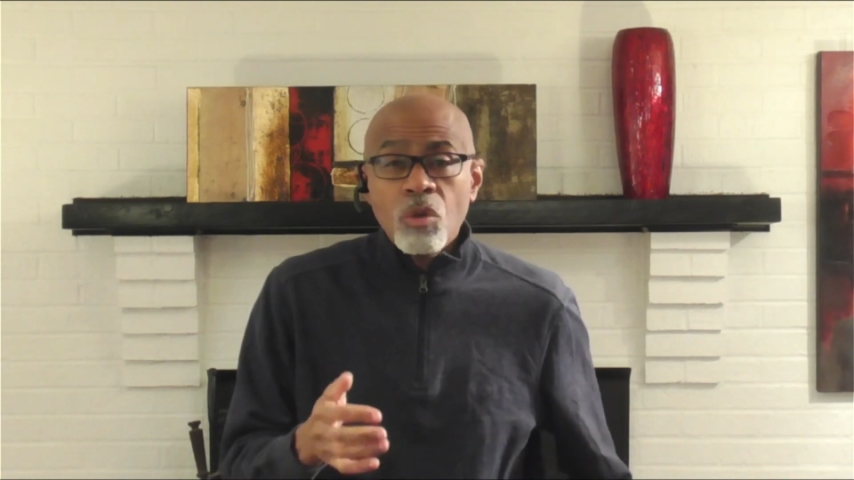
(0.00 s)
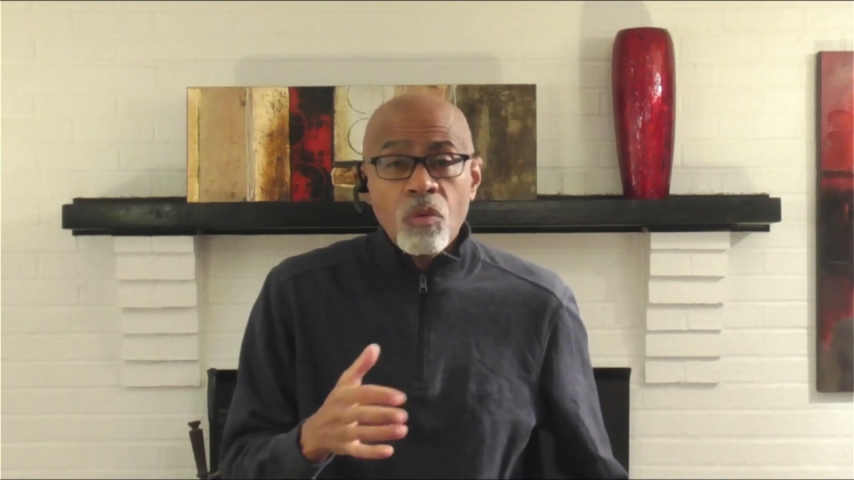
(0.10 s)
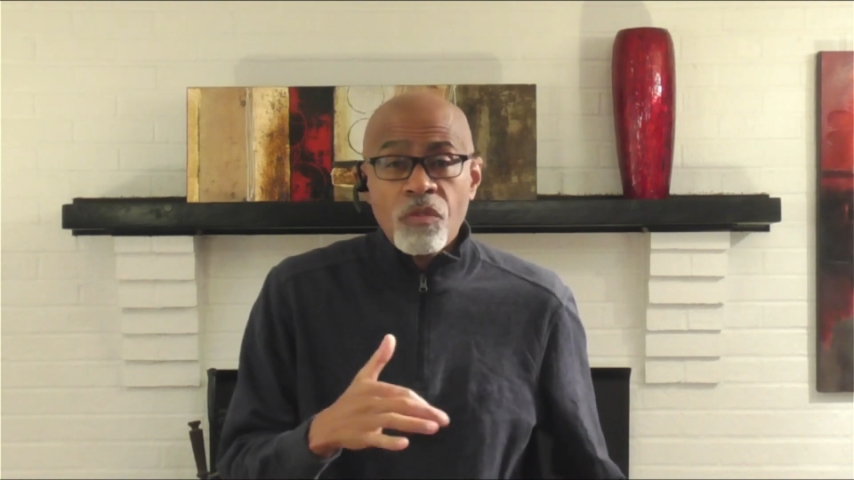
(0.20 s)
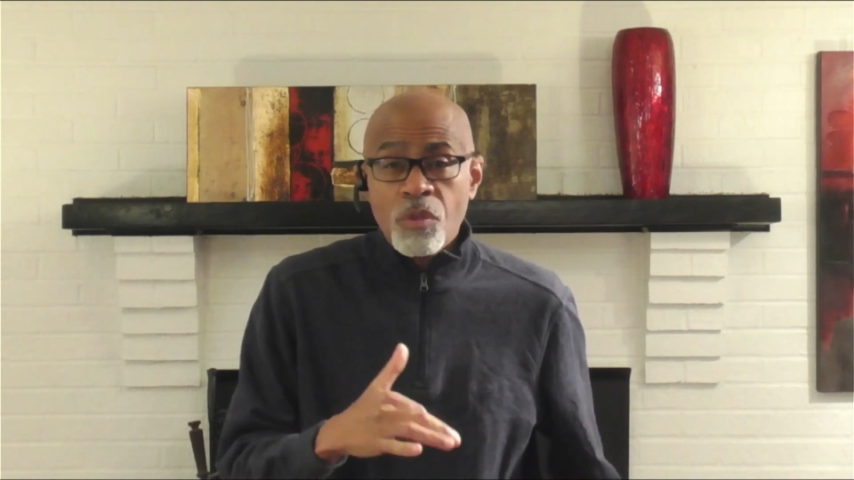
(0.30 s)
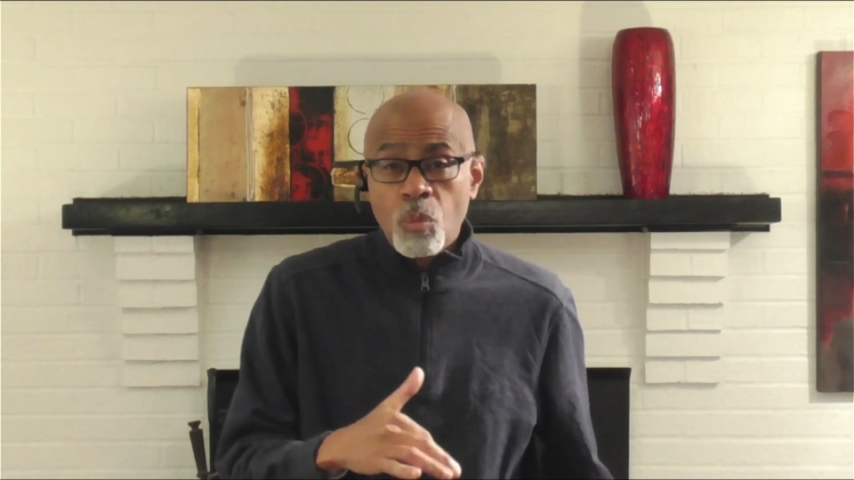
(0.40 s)

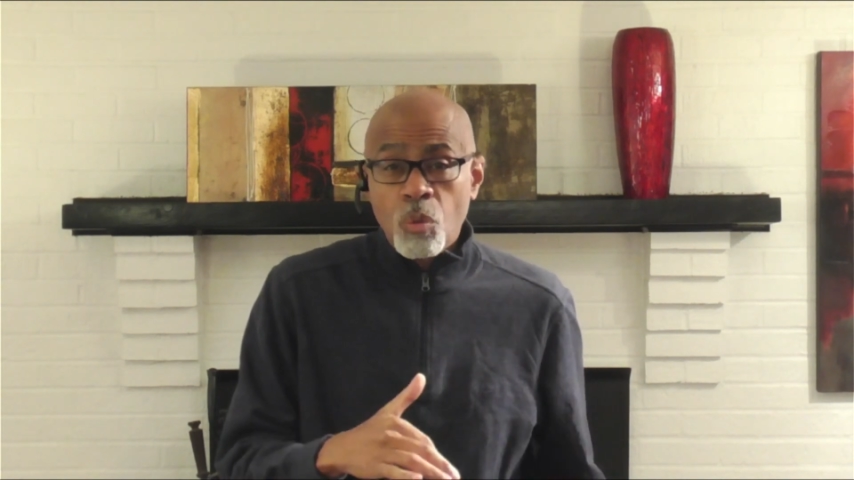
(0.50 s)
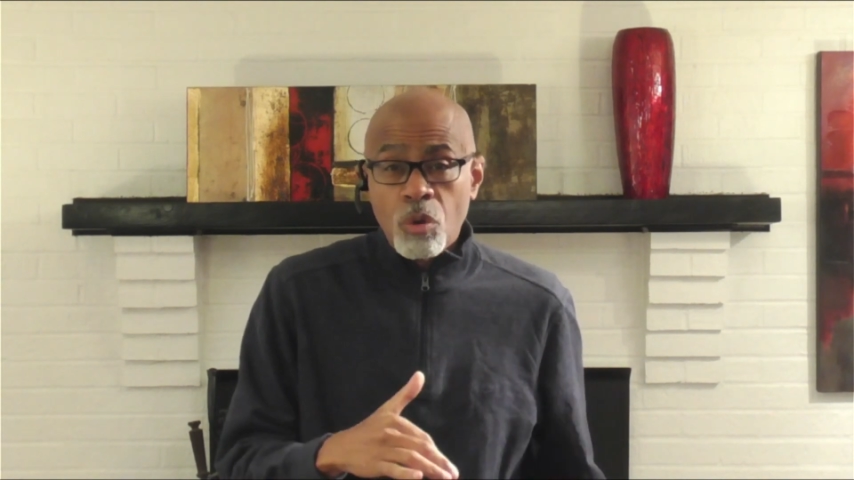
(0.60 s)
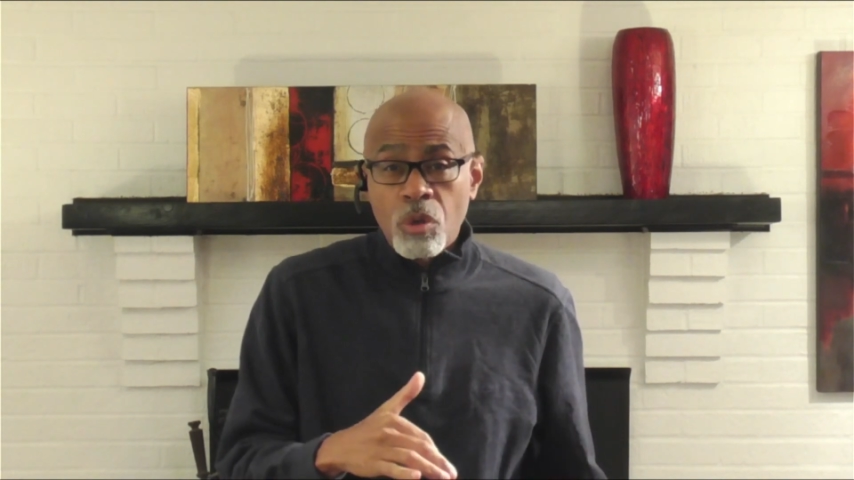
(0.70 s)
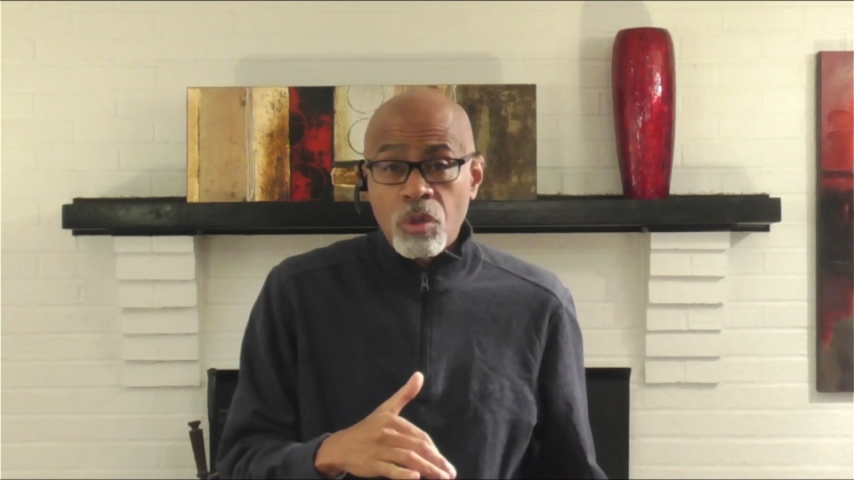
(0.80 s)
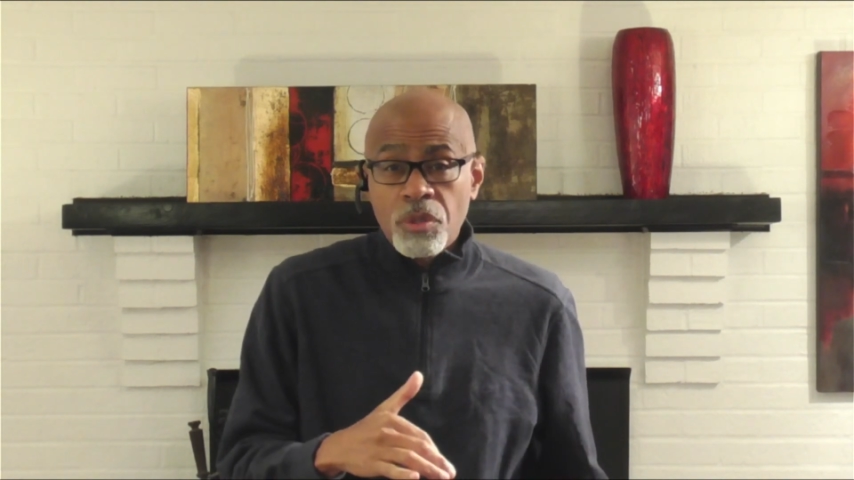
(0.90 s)
over the
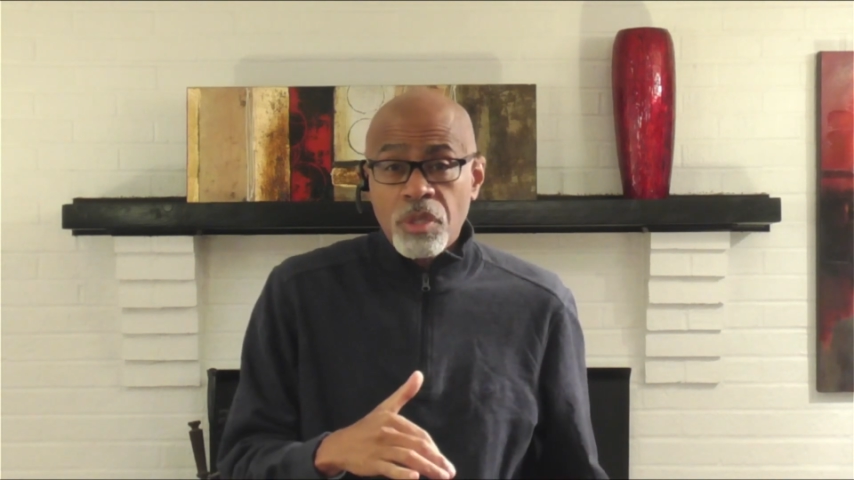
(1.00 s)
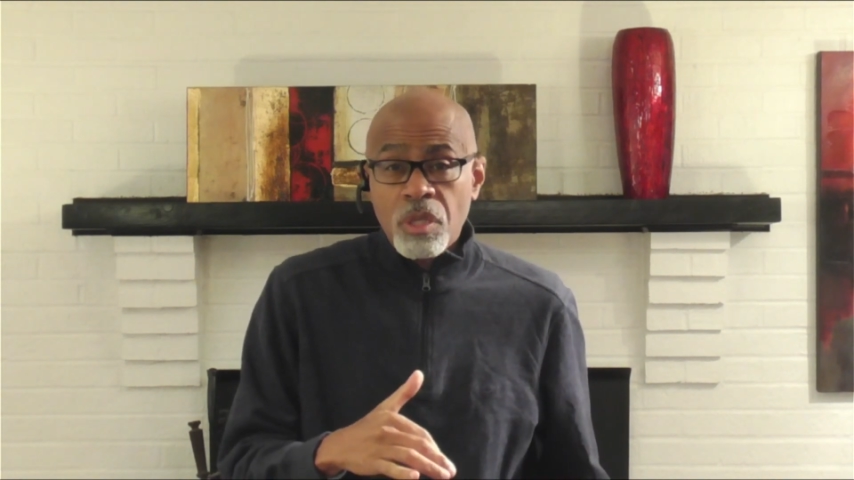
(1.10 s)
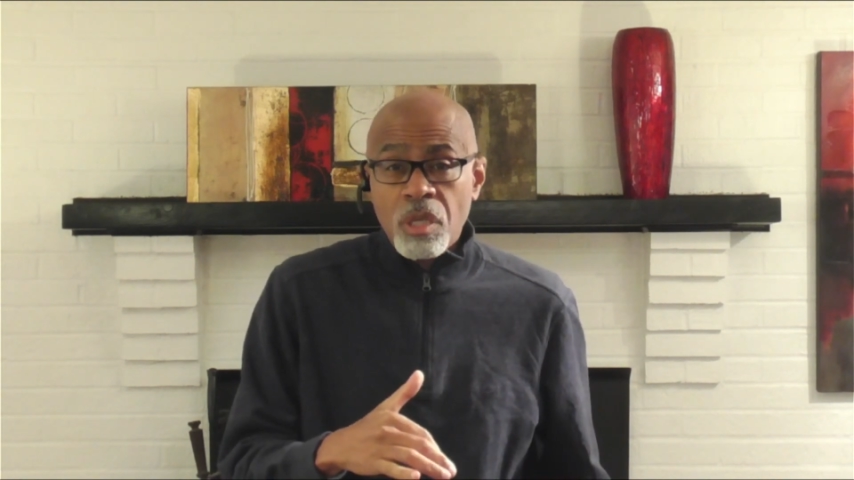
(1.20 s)
world,